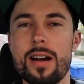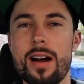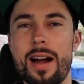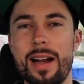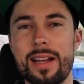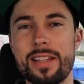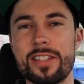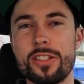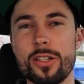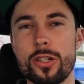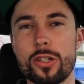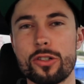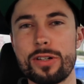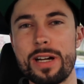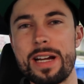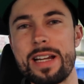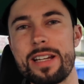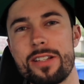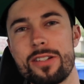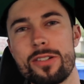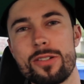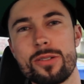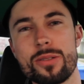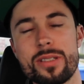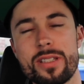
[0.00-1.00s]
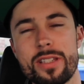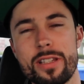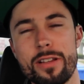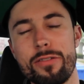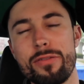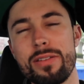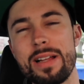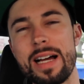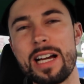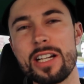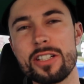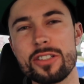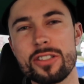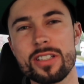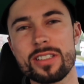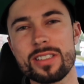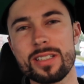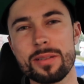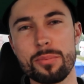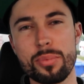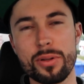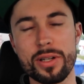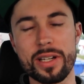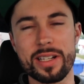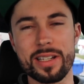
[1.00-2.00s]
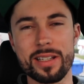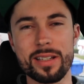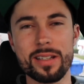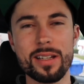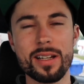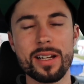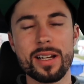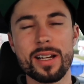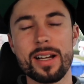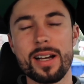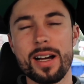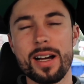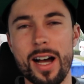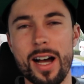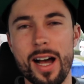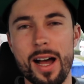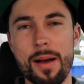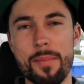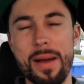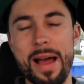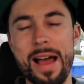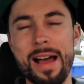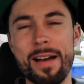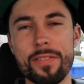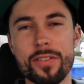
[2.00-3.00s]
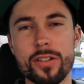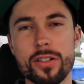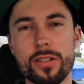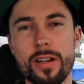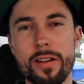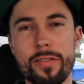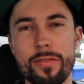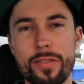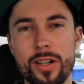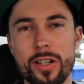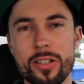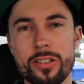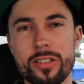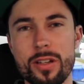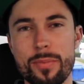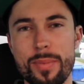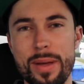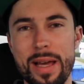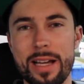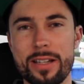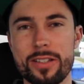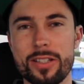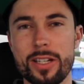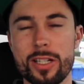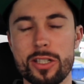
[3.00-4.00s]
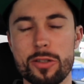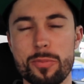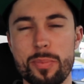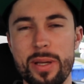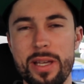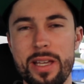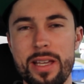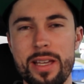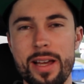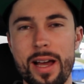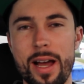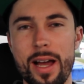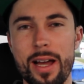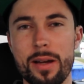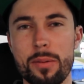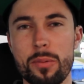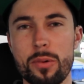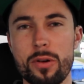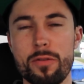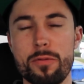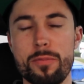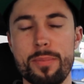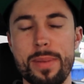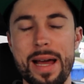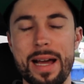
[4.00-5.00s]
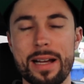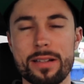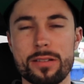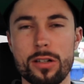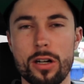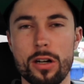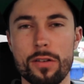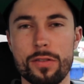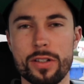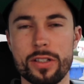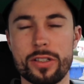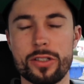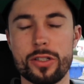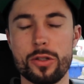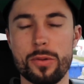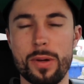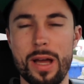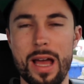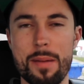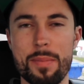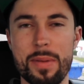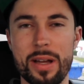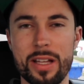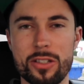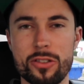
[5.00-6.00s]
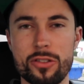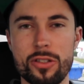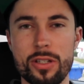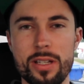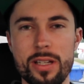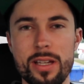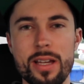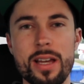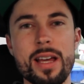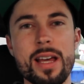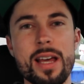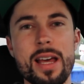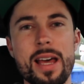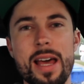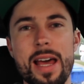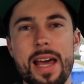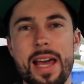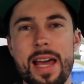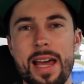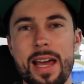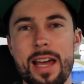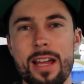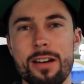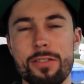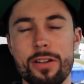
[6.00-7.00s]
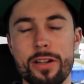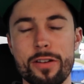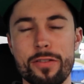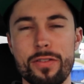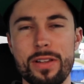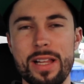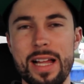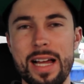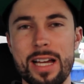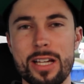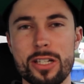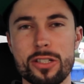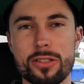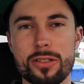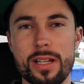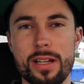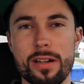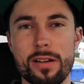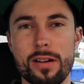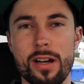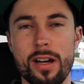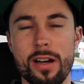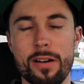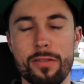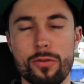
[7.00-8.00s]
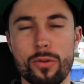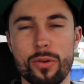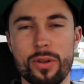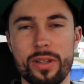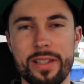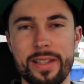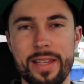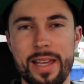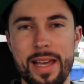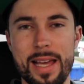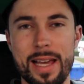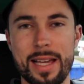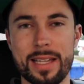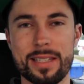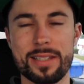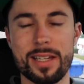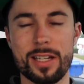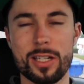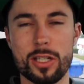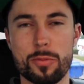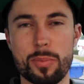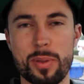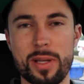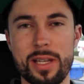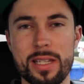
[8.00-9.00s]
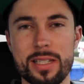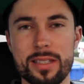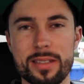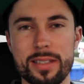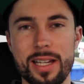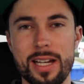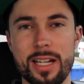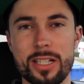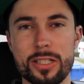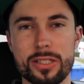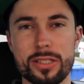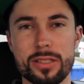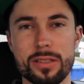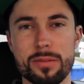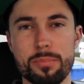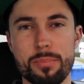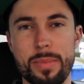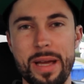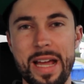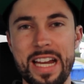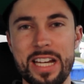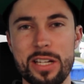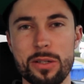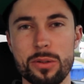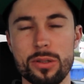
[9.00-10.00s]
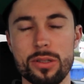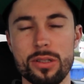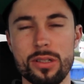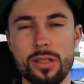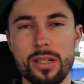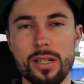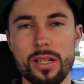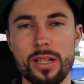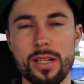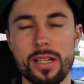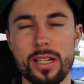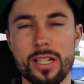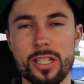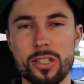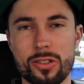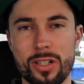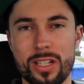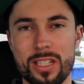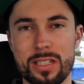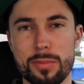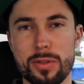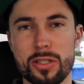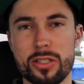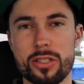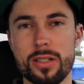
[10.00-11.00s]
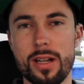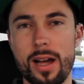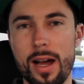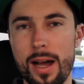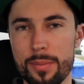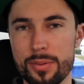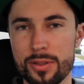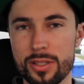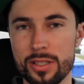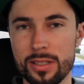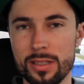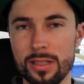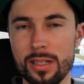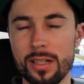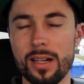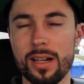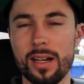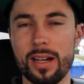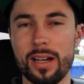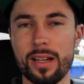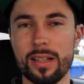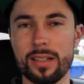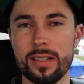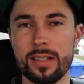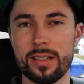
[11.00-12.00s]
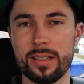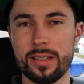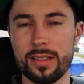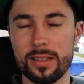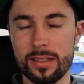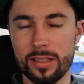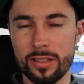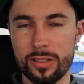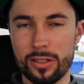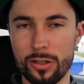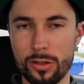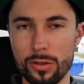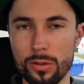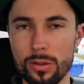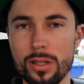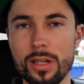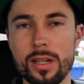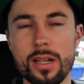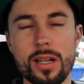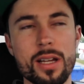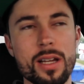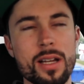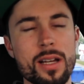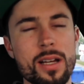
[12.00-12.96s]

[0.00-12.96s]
Alright, so great news, the flash just completed. After I finished up XHP, I moved back over to MHD and reflashed for the XHP / manual transmission option on the tune.